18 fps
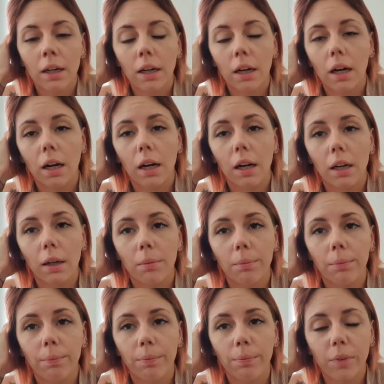
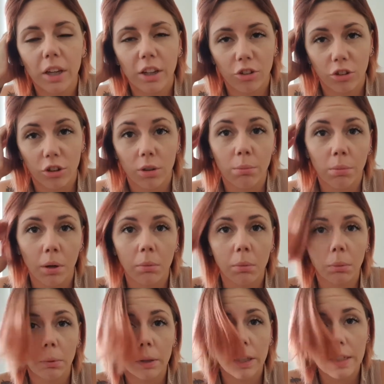As you can
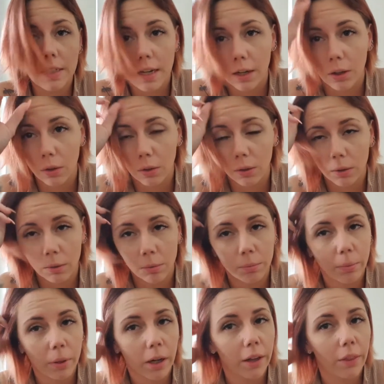probably tell
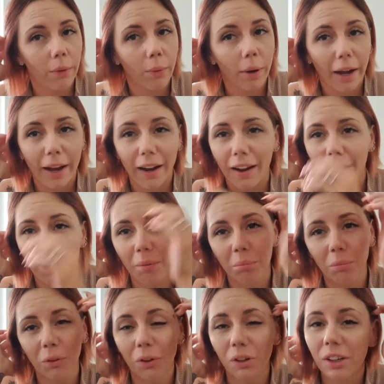by the way
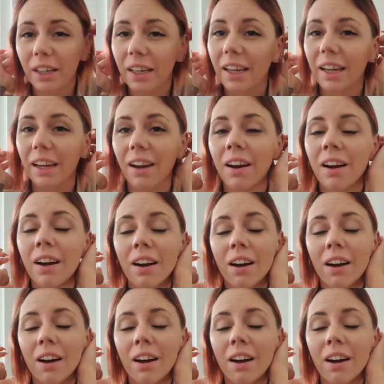I'm looking,